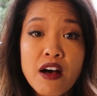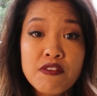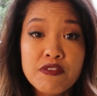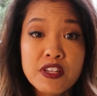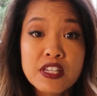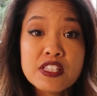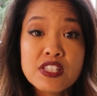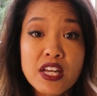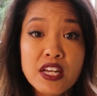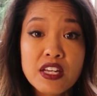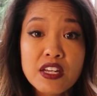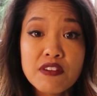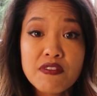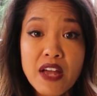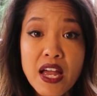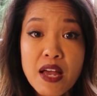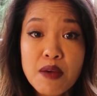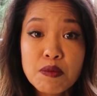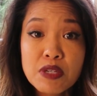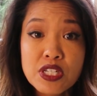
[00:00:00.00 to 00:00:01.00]
of executive
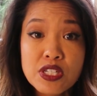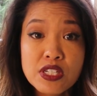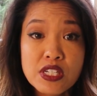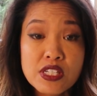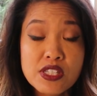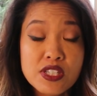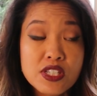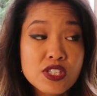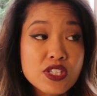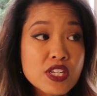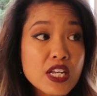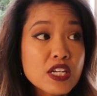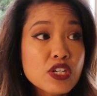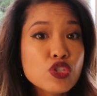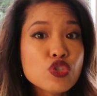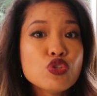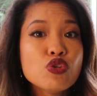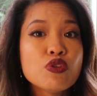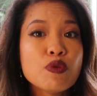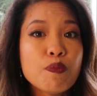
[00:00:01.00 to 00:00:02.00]
amnesties
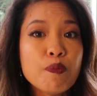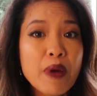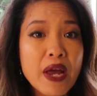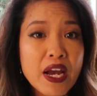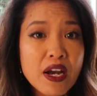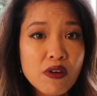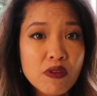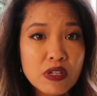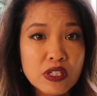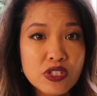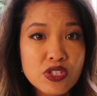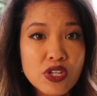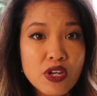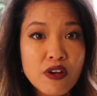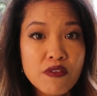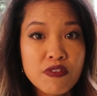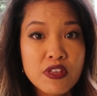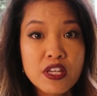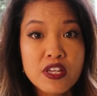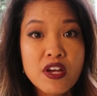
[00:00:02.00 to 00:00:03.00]
extended to the parents
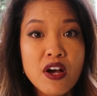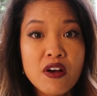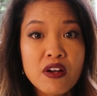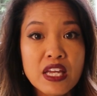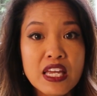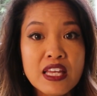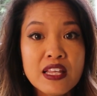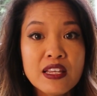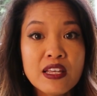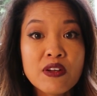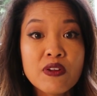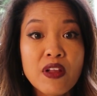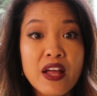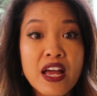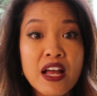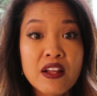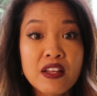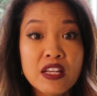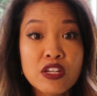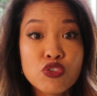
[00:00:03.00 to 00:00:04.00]
of the young illegal
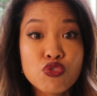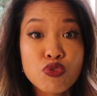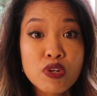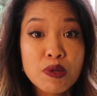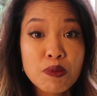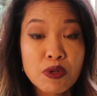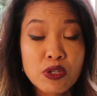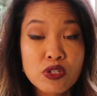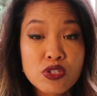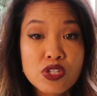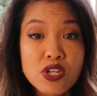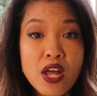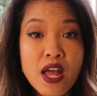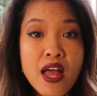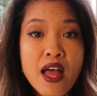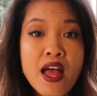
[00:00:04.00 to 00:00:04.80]
alien dreamers.